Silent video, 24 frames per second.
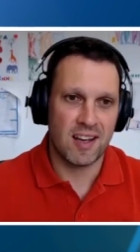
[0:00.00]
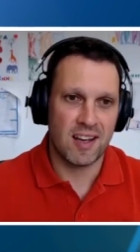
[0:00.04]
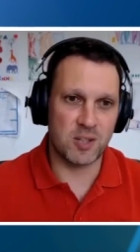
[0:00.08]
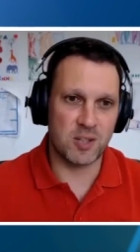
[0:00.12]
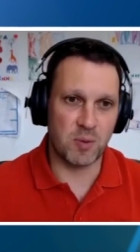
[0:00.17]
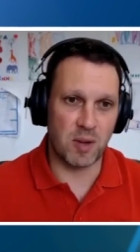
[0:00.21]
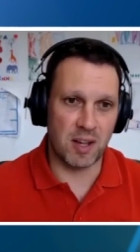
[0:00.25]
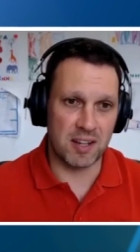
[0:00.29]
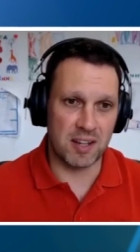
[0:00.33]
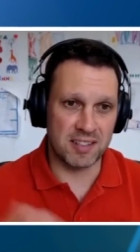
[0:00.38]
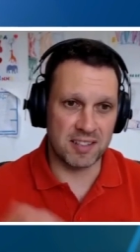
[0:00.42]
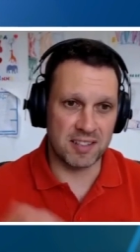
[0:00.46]

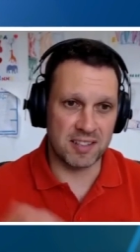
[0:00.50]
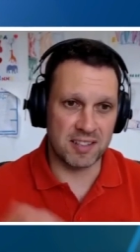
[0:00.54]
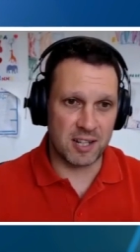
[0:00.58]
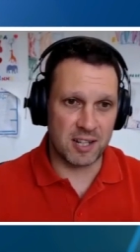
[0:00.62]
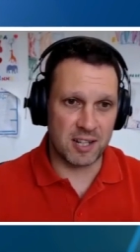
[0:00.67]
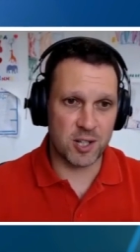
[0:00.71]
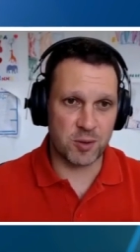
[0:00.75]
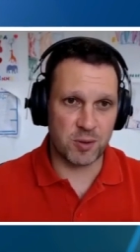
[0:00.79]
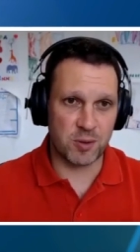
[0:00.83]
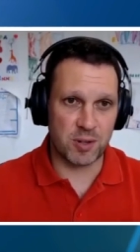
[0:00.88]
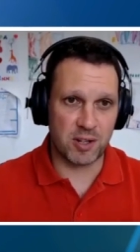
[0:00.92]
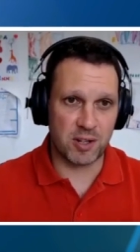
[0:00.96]
as well as an
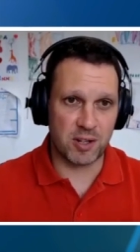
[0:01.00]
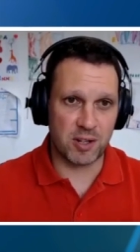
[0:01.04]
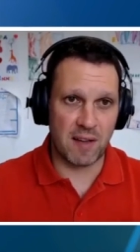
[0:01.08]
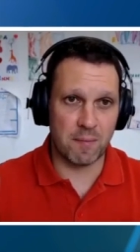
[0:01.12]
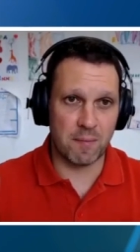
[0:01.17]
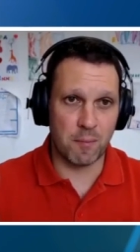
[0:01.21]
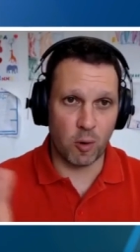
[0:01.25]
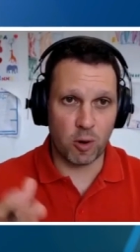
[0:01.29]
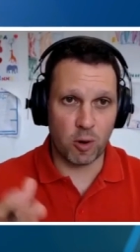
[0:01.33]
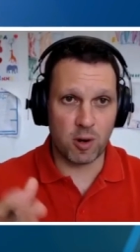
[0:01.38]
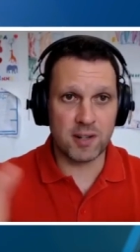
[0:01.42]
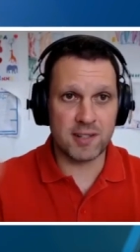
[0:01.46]
industry, to
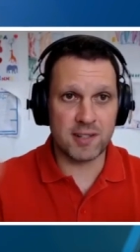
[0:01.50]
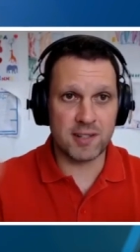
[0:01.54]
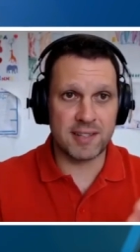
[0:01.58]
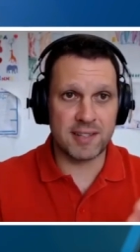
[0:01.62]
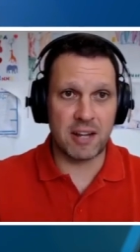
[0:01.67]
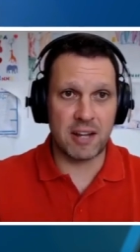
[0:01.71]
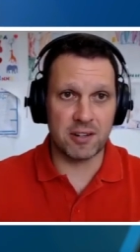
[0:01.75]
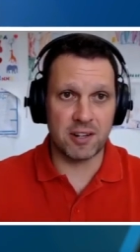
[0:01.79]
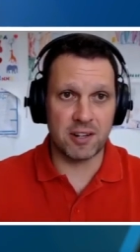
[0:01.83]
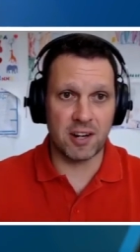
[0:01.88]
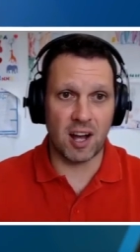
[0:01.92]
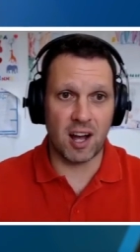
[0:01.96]
have more
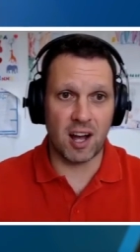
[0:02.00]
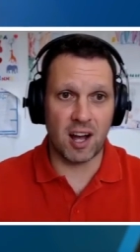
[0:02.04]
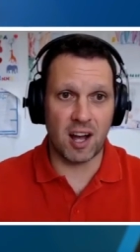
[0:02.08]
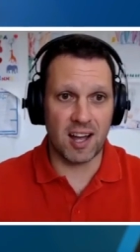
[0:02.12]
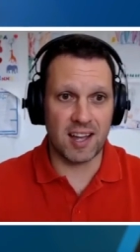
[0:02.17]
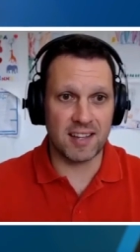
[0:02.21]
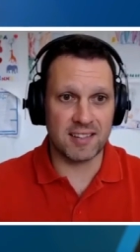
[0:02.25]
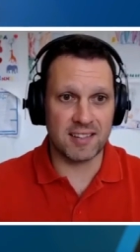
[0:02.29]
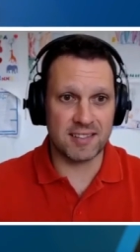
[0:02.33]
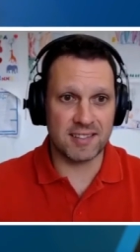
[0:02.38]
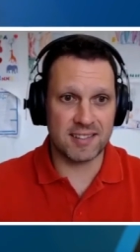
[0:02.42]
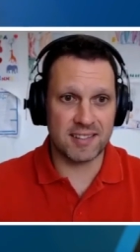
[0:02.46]

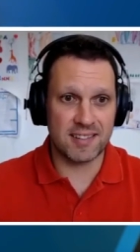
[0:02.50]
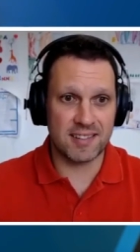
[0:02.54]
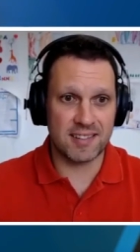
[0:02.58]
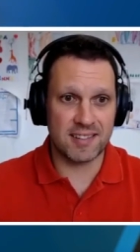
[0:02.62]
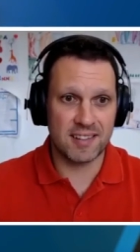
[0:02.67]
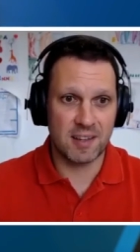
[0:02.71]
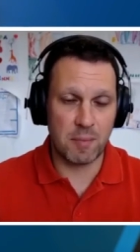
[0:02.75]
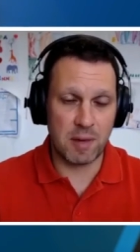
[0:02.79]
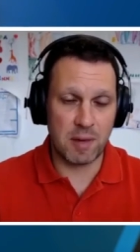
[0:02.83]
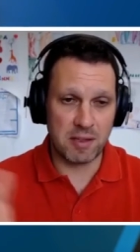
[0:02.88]
standardized